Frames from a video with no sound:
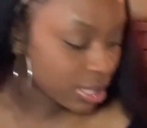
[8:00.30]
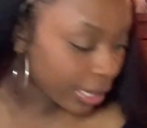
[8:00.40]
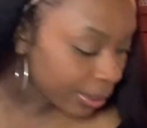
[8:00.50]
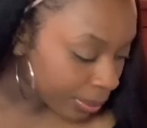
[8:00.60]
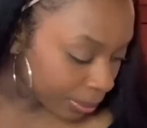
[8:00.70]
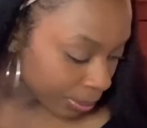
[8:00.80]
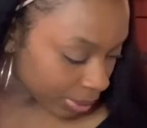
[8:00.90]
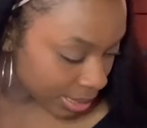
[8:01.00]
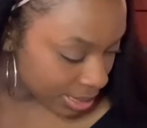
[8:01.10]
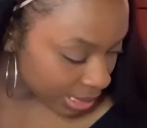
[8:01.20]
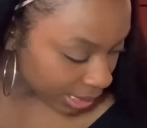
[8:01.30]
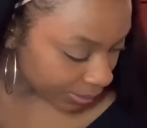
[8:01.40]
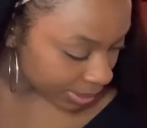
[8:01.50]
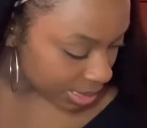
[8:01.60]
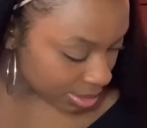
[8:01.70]
So let's see
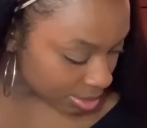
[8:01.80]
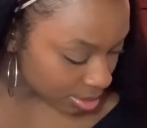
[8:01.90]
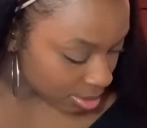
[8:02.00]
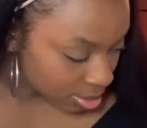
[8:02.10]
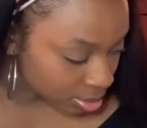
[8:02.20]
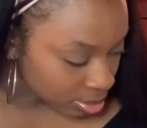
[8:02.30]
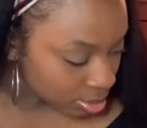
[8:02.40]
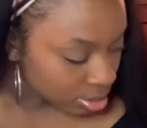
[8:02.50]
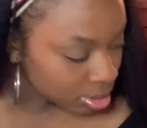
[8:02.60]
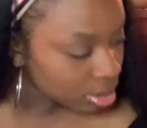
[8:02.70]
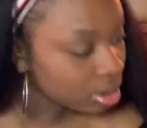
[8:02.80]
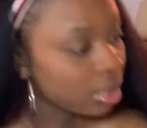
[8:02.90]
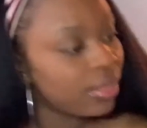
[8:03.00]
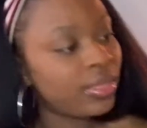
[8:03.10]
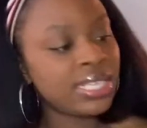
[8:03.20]
what's
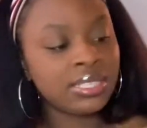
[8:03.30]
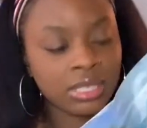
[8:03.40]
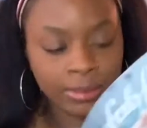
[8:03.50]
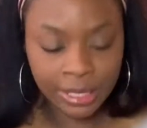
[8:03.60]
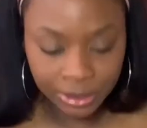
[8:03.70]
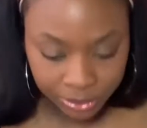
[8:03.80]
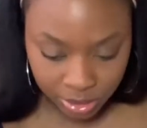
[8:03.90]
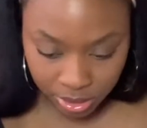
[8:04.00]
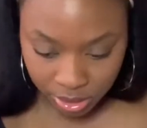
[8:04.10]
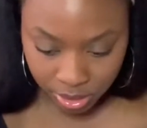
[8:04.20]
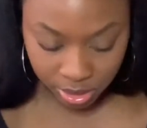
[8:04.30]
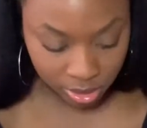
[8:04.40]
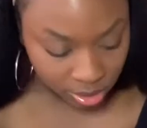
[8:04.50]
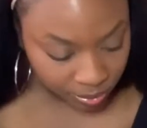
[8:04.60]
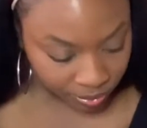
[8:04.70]
this is about.
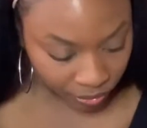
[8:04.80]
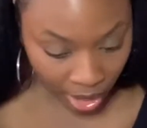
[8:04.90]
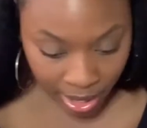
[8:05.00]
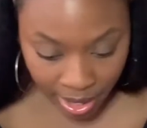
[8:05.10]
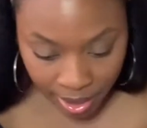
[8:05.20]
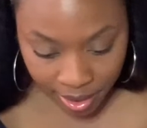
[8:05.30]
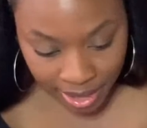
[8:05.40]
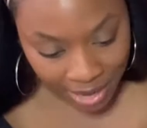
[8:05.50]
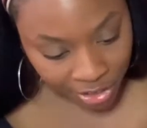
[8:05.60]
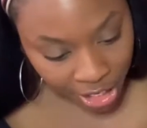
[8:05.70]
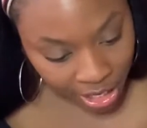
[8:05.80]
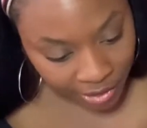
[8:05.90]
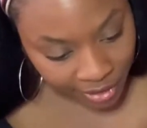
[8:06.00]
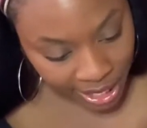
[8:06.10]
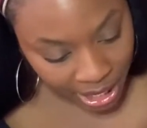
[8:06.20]
Never heard of
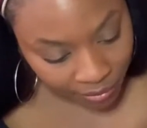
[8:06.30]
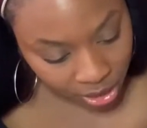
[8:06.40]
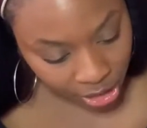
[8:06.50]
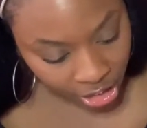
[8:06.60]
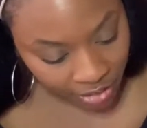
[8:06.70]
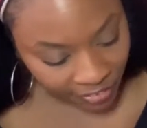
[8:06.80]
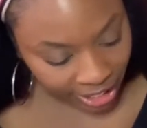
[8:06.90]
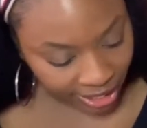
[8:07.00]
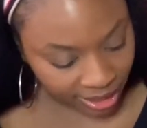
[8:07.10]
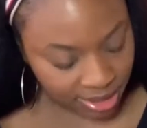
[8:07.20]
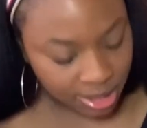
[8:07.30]
it, never heard of it.